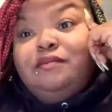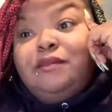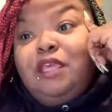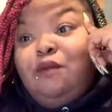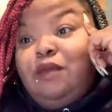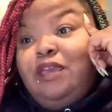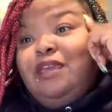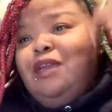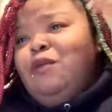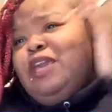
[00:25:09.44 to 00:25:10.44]
Can
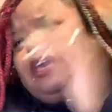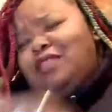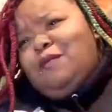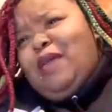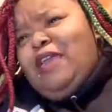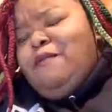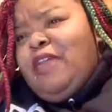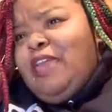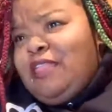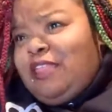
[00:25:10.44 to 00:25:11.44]
we get some
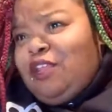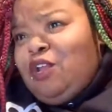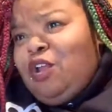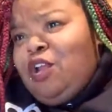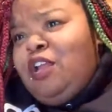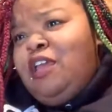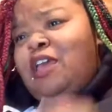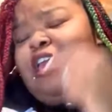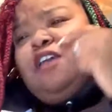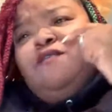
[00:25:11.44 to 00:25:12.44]
amens in here?
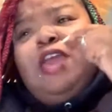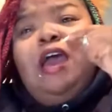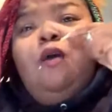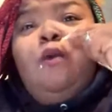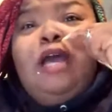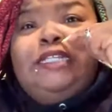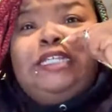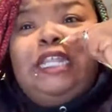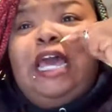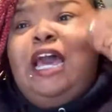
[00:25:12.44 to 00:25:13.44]
If y'all
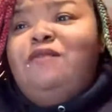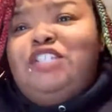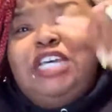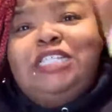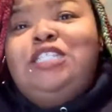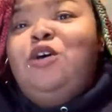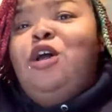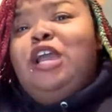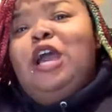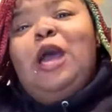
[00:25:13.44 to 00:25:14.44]
watching live, just
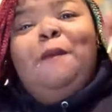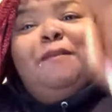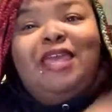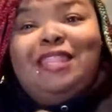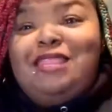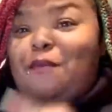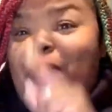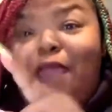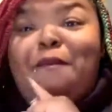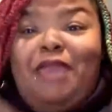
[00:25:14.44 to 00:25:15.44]
start commenting some
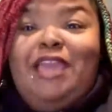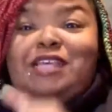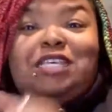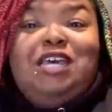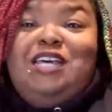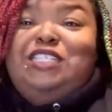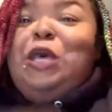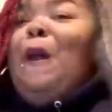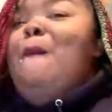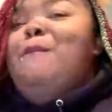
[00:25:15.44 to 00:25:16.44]
amens, cause
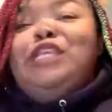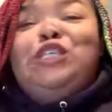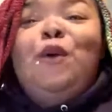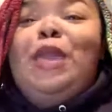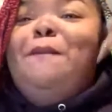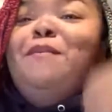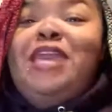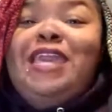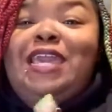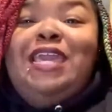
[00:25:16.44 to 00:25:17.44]
between
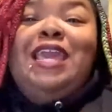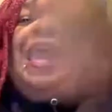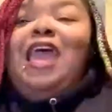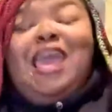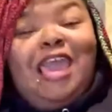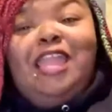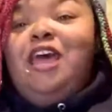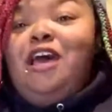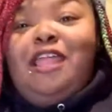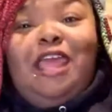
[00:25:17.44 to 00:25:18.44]
me and
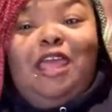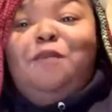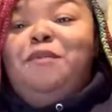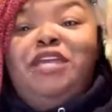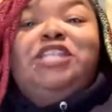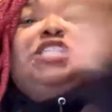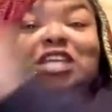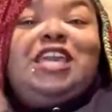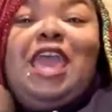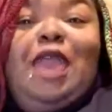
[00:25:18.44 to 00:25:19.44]

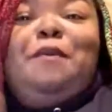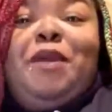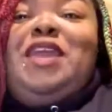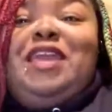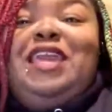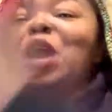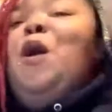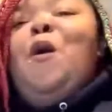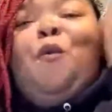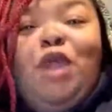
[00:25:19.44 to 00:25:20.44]
Minister KP,
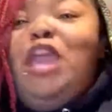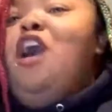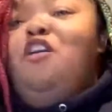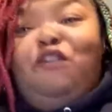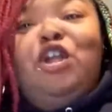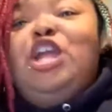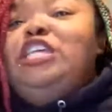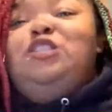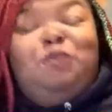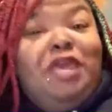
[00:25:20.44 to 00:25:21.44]
we over here
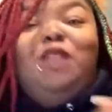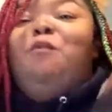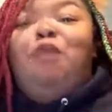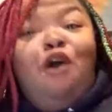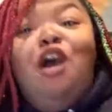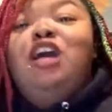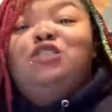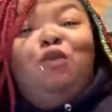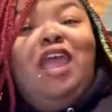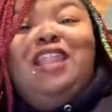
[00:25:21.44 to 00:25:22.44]
spitting bars
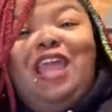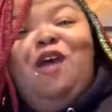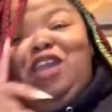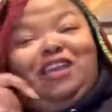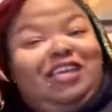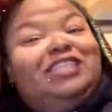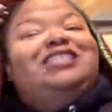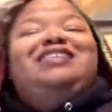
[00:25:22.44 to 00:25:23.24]
right now, and just